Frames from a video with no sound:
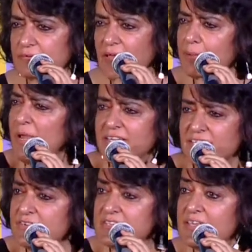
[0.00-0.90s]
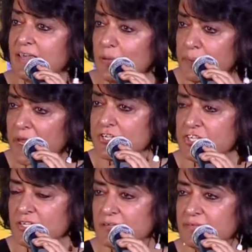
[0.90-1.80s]
I might even say
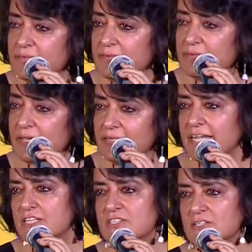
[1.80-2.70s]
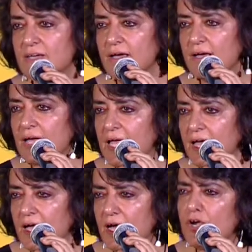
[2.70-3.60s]
compassion. It takes
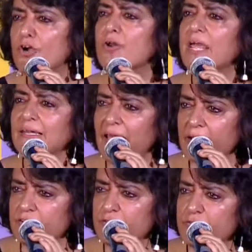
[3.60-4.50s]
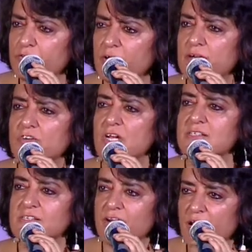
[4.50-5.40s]
a great act of
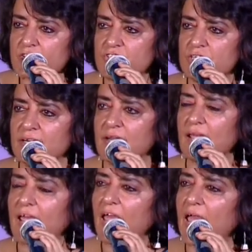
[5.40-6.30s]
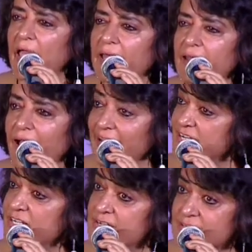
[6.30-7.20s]
transgression and
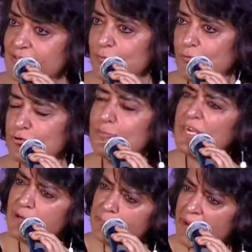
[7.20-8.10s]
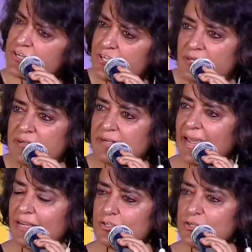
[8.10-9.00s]
idealism to be compassionate,
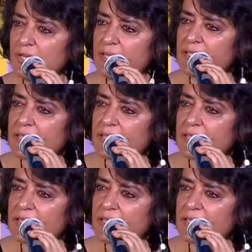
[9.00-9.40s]
actually.